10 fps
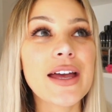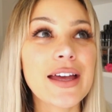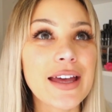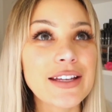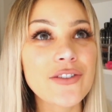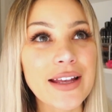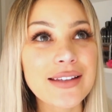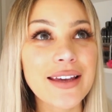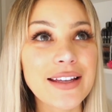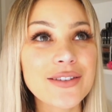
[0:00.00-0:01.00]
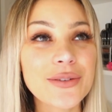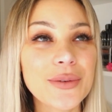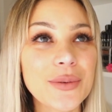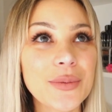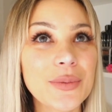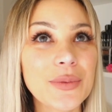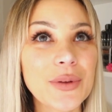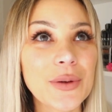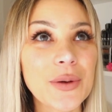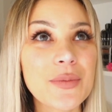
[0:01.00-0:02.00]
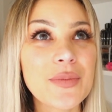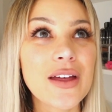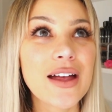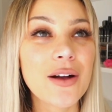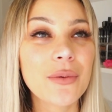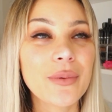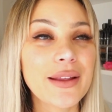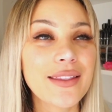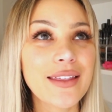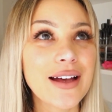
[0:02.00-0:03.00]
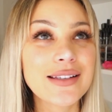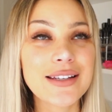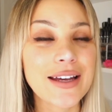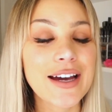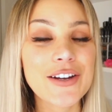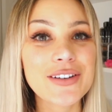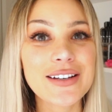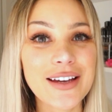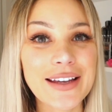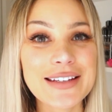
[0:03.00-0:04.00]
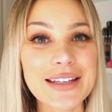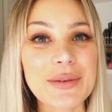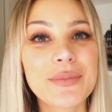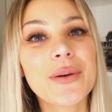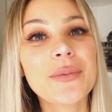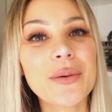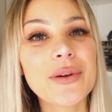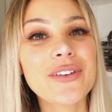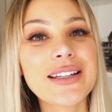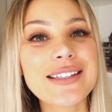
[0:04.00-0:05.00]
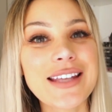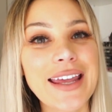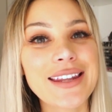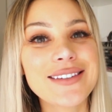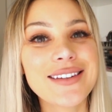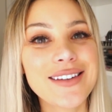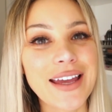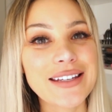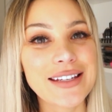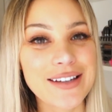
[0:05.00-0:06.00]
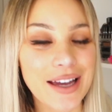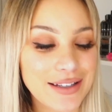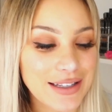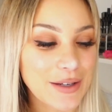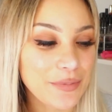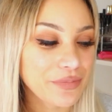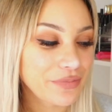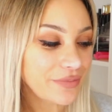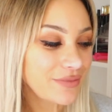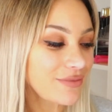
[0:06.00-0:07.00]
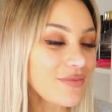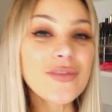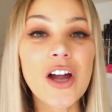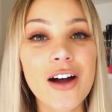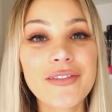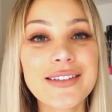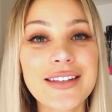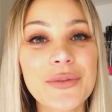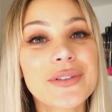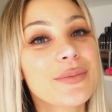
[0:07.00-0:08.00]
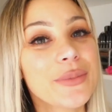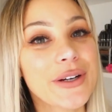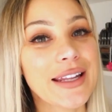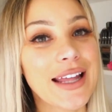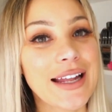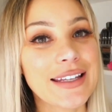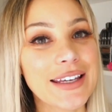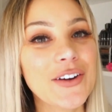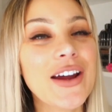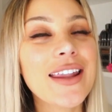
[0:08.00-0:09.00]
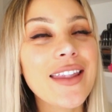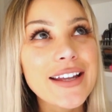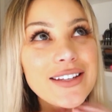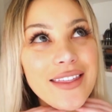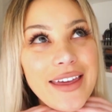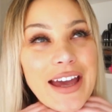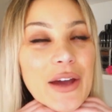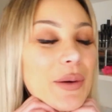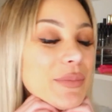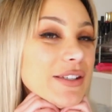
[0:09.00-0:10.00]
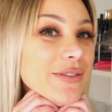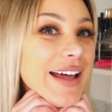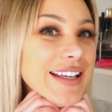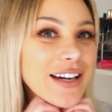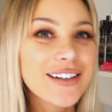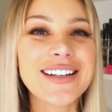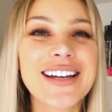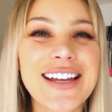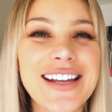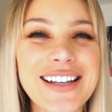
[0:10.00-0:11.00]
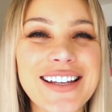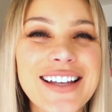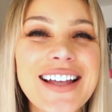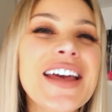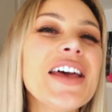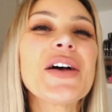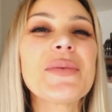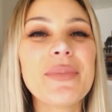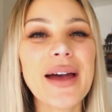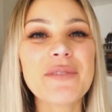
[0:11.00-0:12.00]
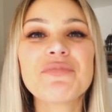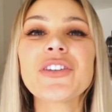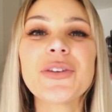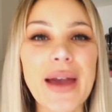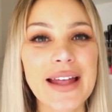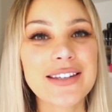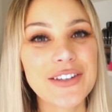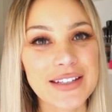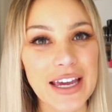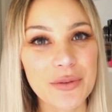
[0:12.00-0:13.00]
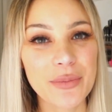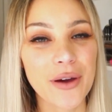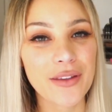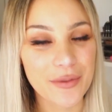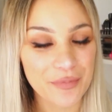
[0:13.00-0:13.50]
It translates to, 1990, but what we're really saying is 1990. Obviously, I wasn't born in that year. I like to think I am still that young. But you answer your date of birth.